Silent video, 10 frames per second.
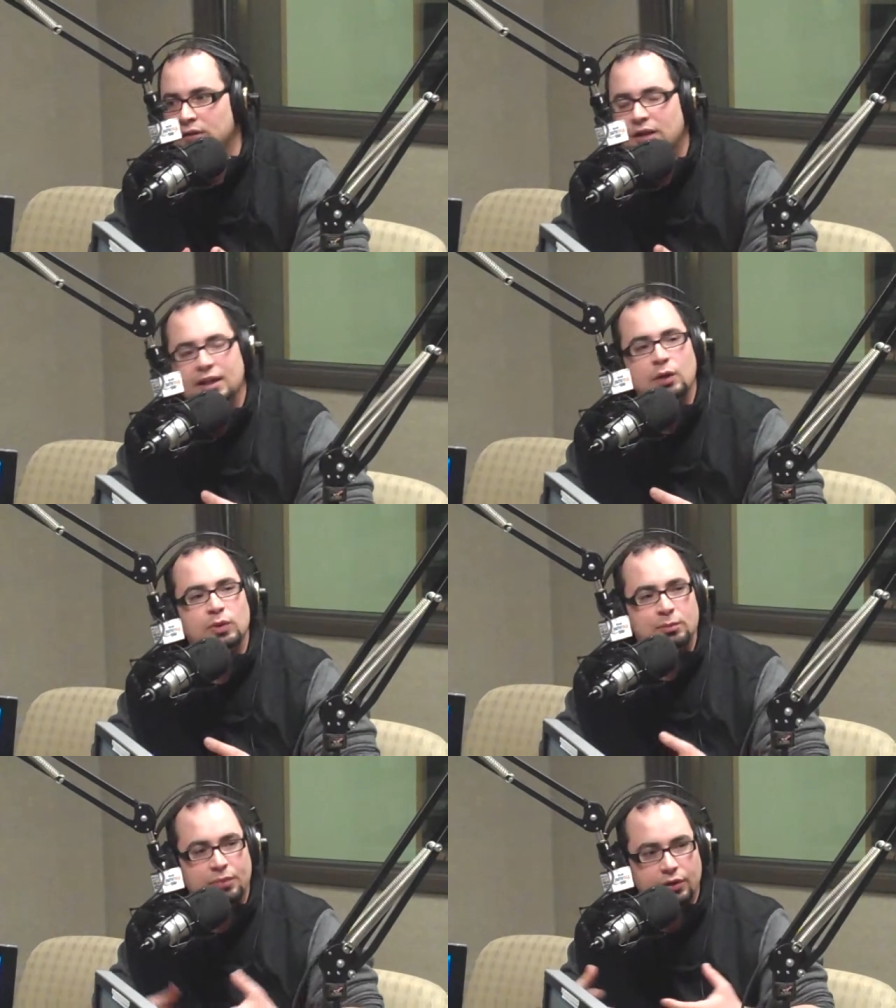and then
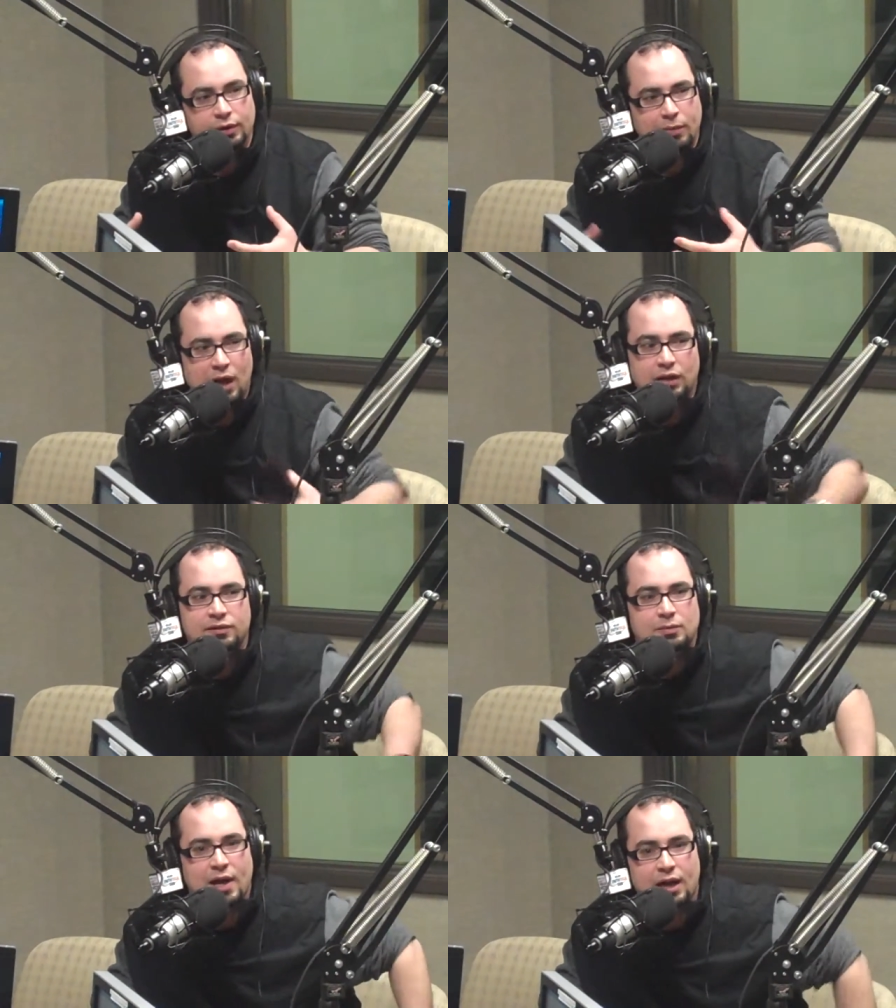we'd build a
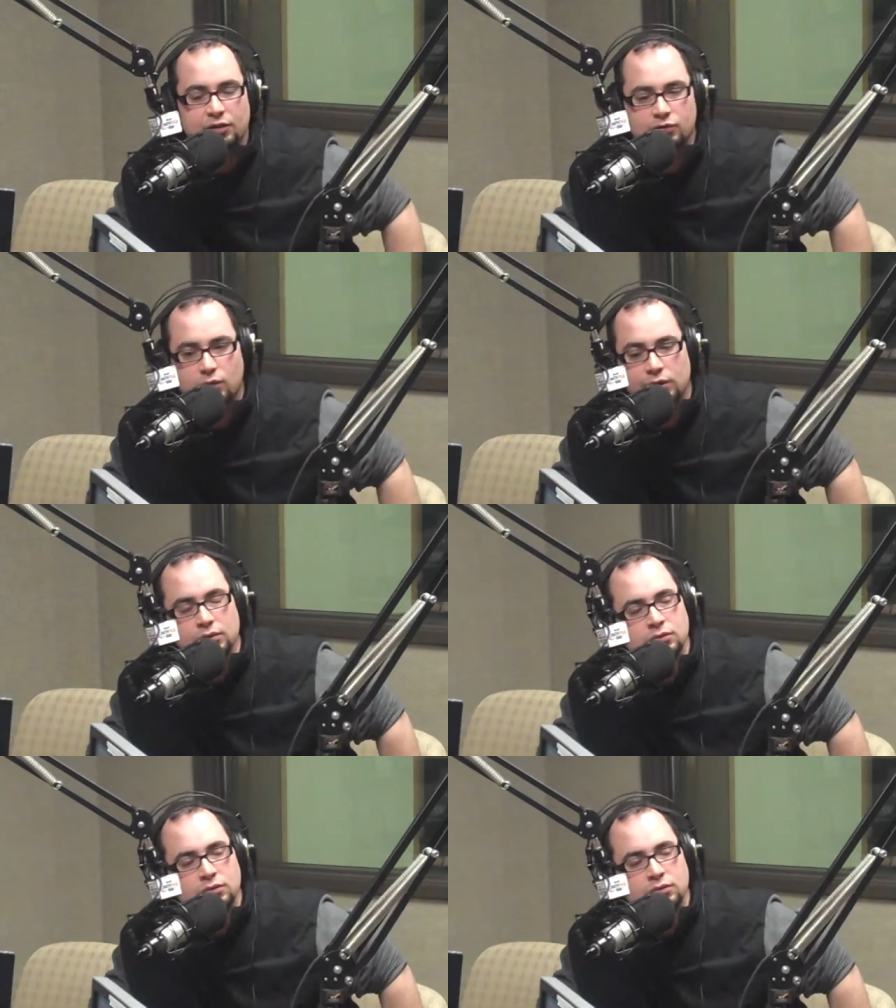policy package for you.